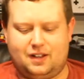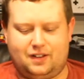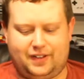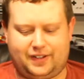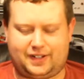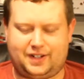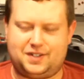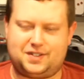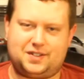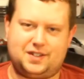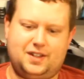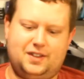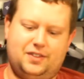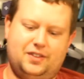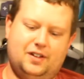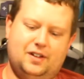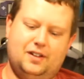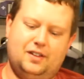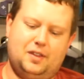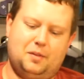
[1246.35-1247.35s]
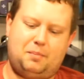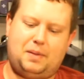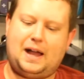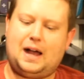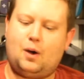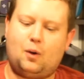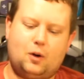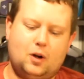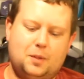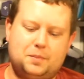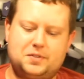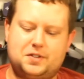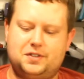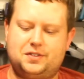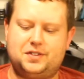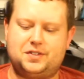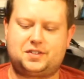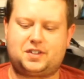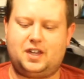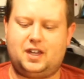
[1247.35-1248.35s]
Like I said, the power-ups
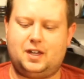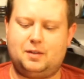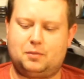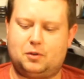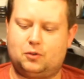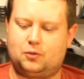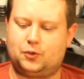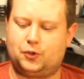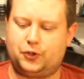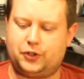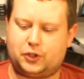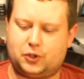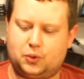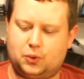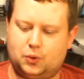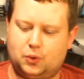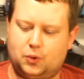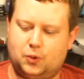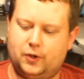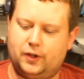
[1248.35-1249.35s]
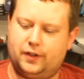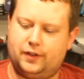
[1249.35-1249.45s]
in this game are really cool,